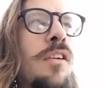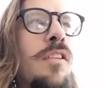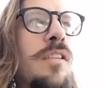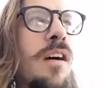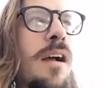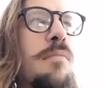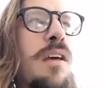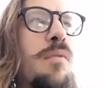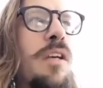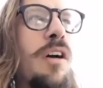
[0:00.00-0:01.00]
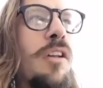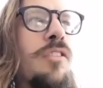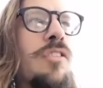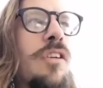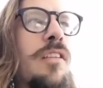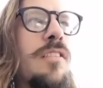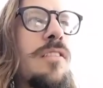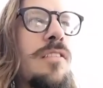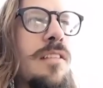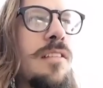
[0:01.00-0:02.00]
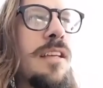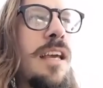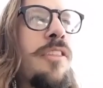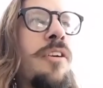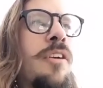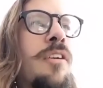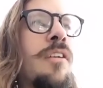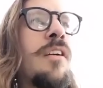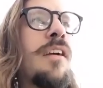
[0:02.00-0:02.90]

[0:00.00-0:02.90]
time that we all just got to sit together